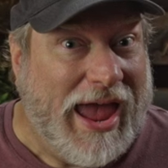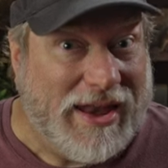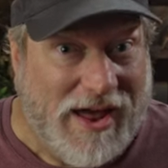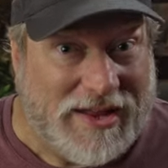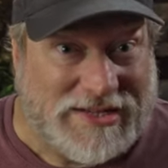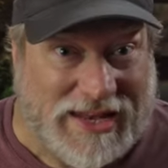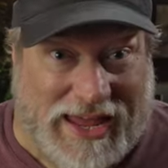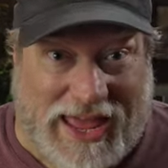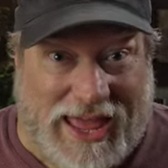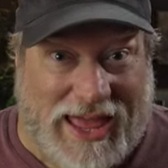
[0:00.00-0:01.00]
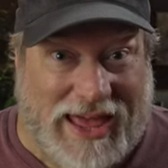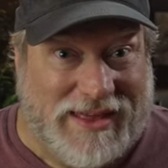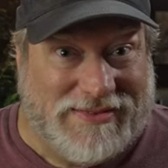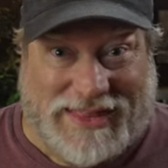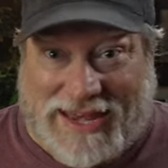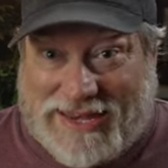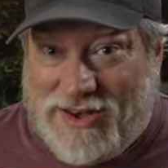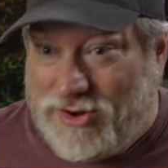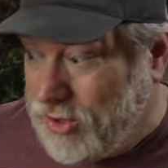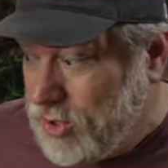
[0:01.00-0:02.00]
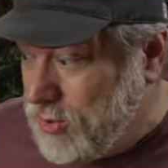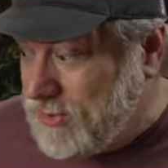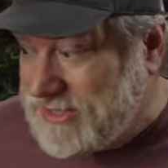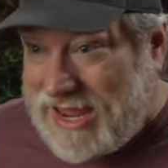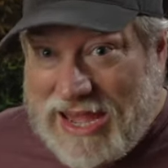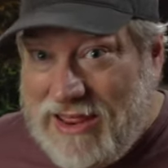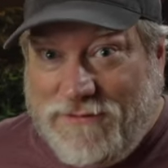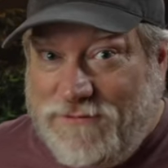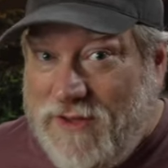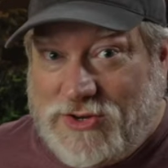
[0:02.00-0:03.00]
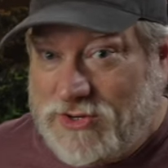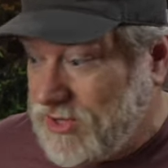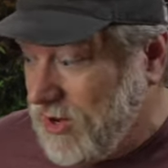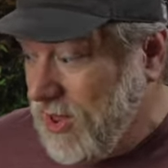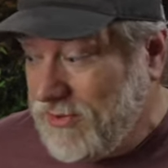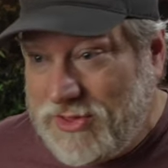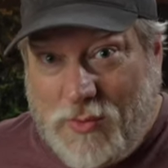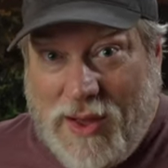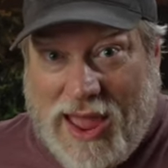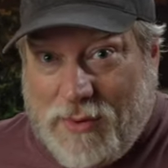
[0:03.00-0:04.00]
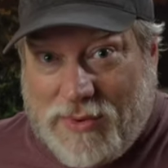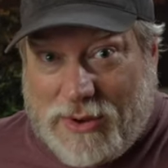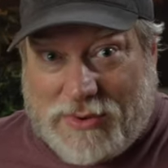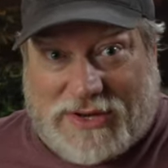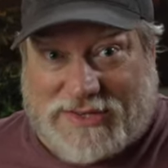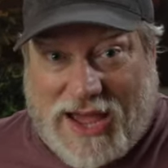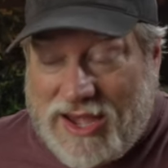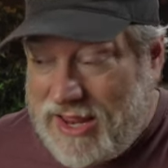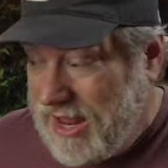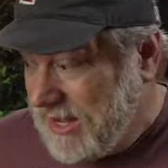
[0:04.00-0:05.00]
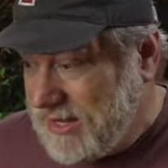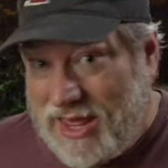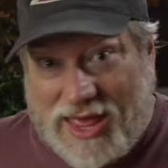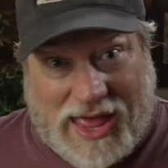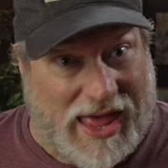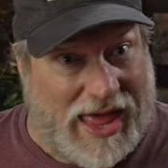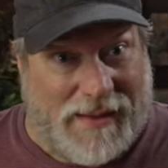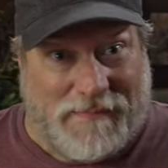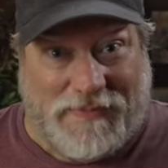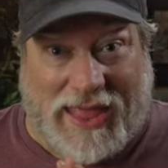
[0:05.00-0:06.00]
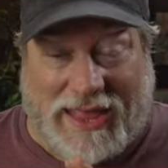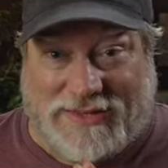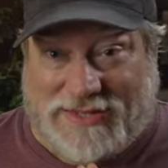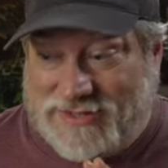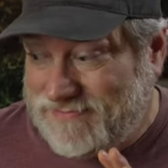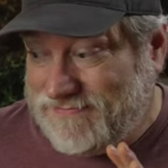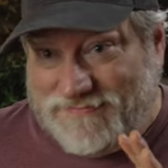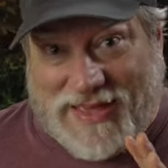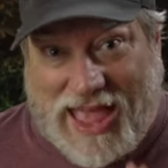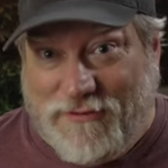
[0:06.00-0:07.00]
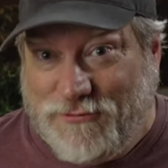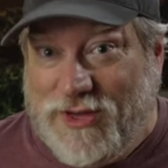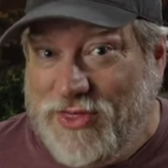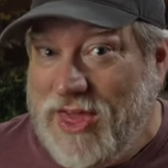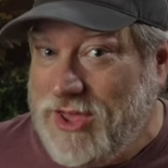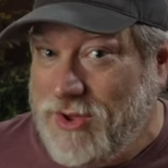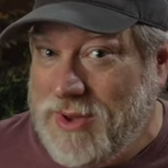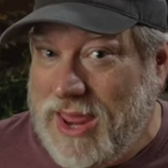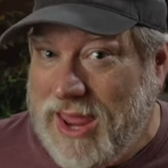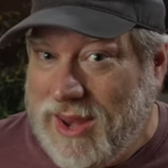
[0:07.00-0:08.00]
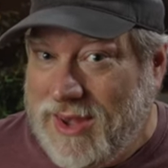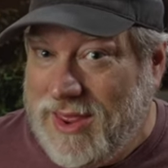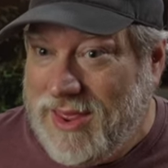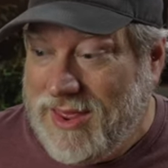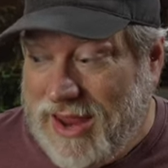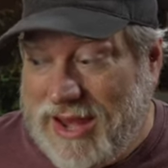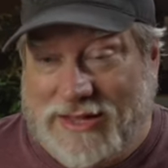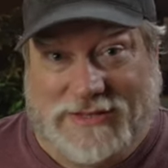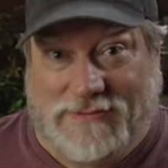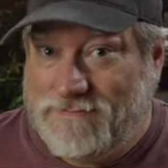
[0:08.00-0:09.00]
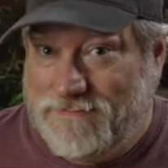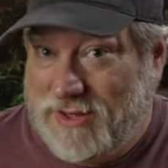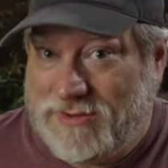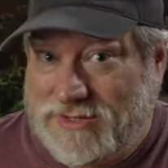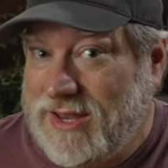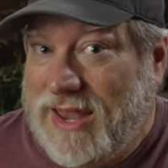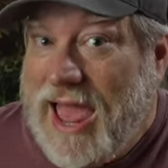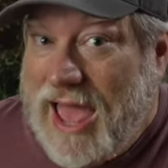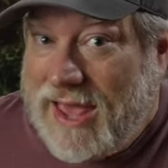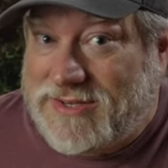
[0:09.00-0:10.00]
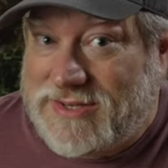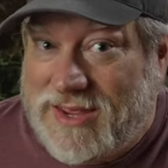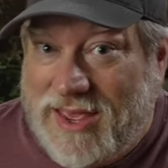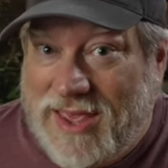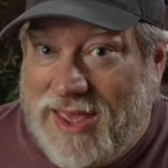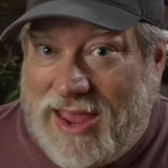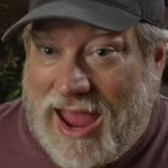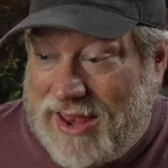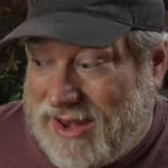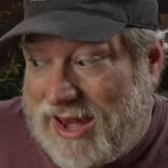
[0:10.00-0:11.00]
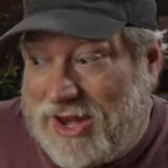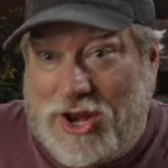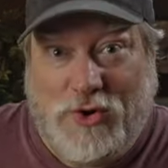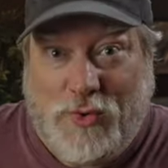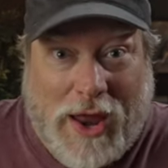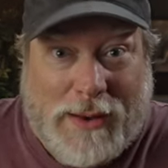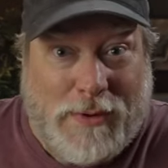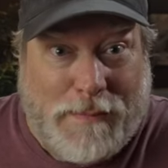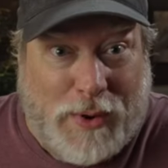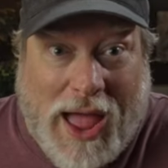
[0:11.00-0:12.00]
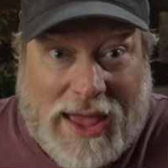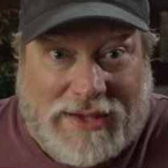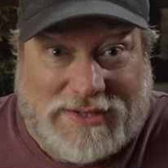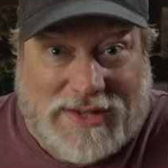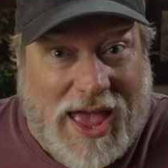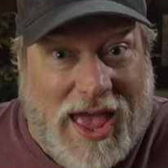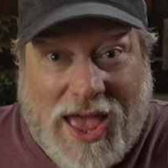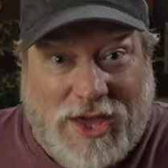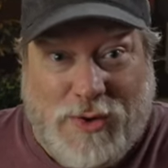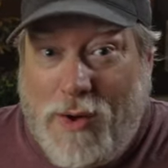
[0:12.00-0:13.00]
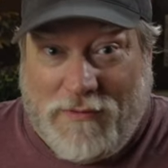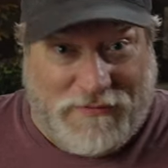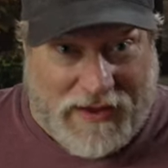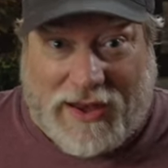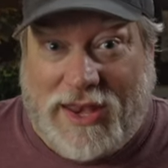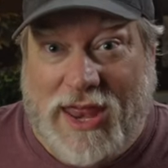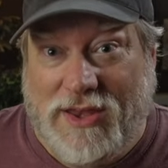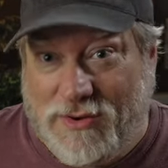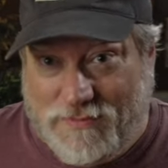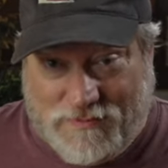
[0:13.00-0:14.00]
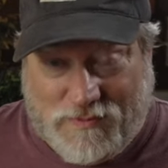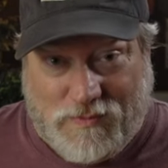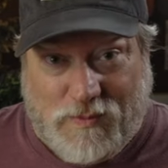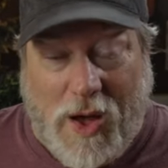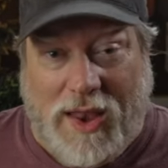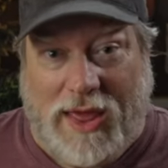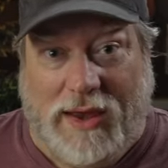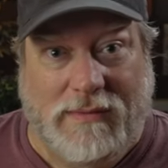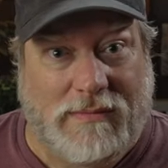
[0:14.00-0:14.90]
And honestly, they didn't lose any features along the way when they were designing it. It's everything you need, and it's built to last. And at an incredible price, you won't feel it in your wallet.